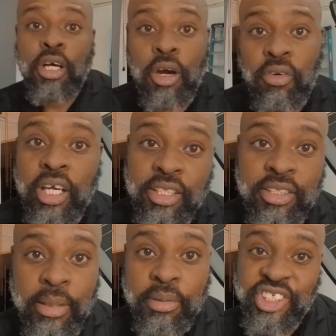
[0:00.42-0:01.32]
All right, the
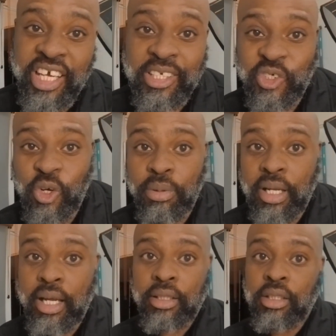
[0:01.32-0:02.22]
name of the channel is called
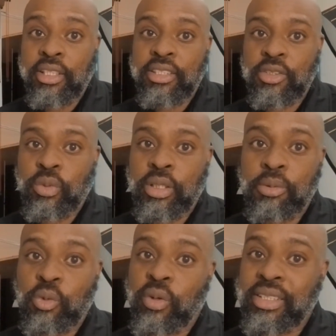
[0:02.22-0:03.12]
Behind the Lens with
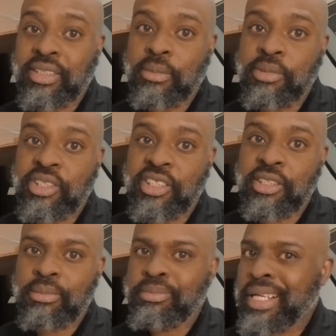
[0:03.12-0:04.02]
Blue Crisis Images,
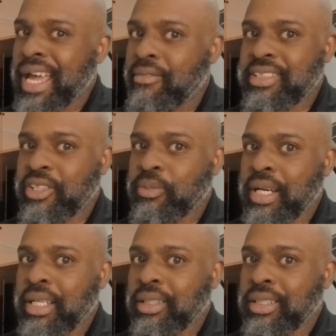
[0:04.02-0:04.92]
but I haven't taken
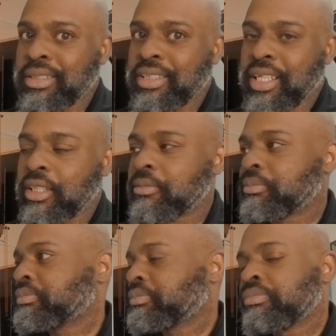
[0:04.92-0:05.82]
behind the lens yet.
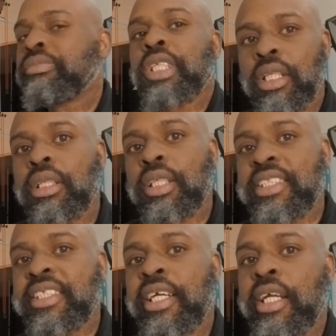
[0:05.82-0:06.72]
Let's
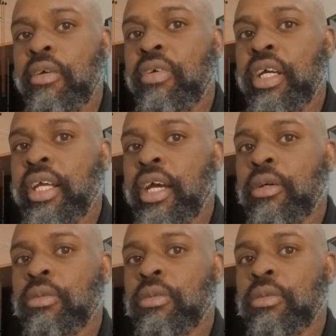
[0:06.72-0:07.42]
take care of that right now.